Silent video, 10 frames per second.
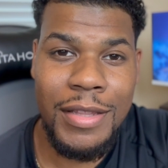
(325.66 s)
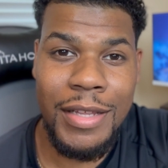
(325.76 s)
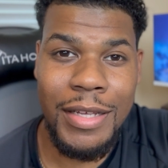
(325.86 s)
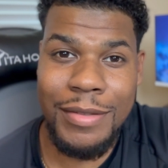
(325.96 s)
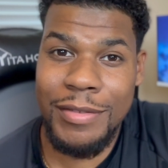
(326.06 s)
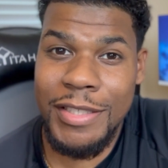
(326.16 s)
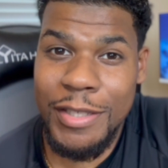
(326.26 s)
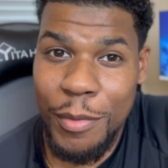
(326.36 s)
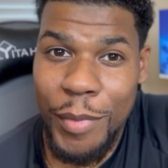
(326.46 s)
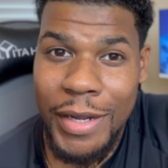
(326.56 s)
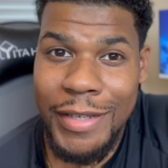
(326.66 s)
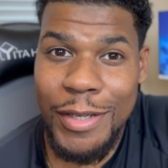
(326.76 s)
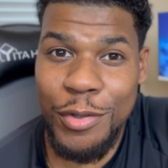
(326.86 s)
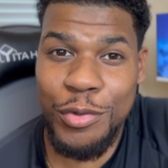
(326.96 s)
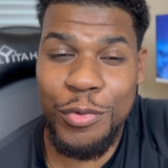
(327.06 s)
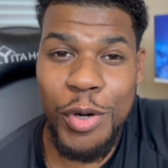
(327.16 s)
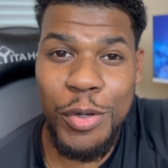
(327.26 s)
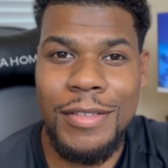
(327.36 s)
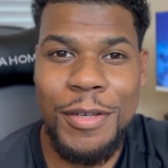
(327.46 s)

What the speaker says: that somebody else wrote.